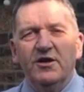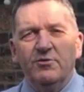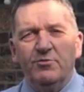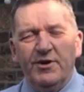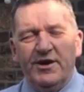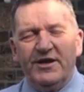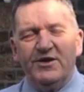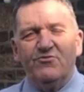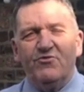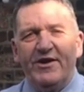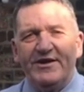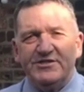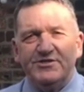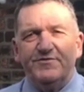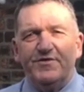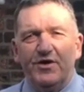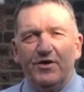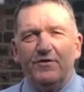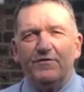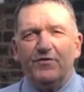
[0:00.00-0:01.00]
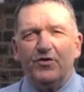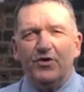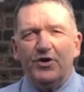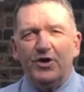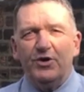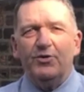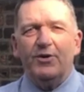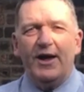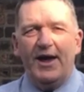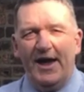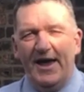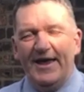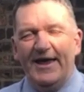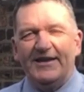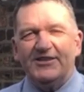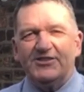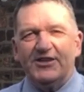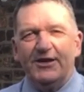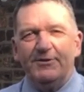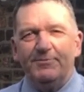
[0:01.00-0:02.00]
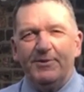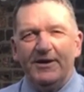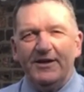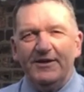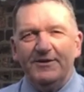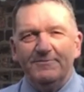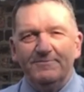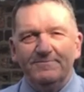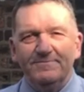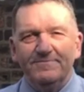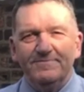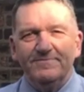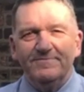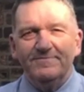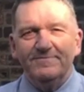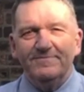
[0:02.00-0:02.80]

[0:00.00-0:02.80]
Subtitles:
We can arrange a viewing for you ASAP.